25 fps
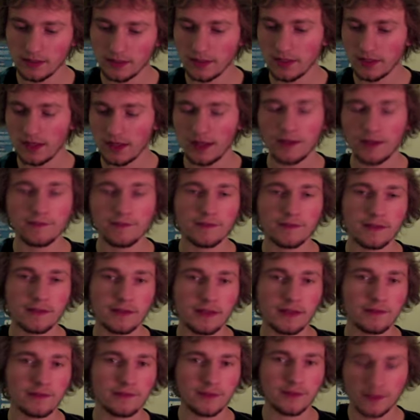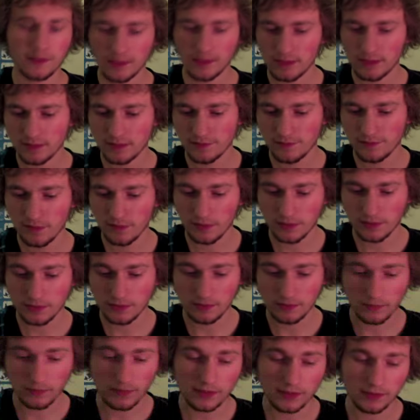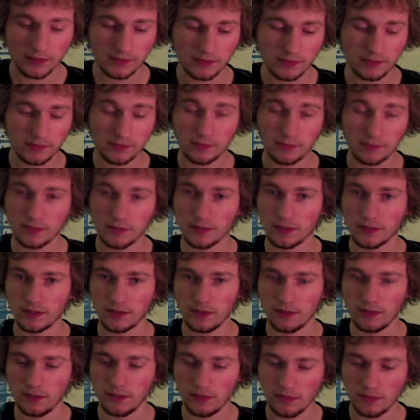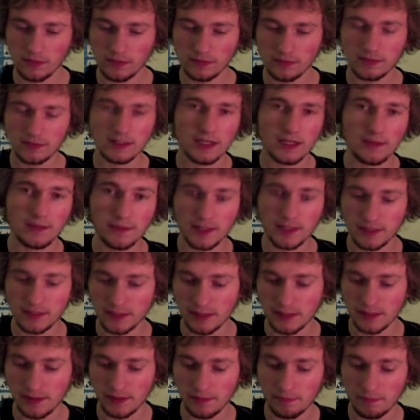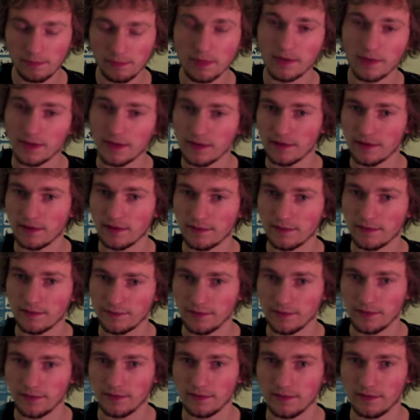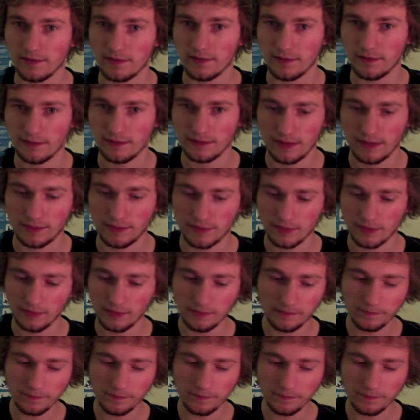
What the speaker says: I find that very nice fun when you look at your Terminator bodyguard for Abaddon.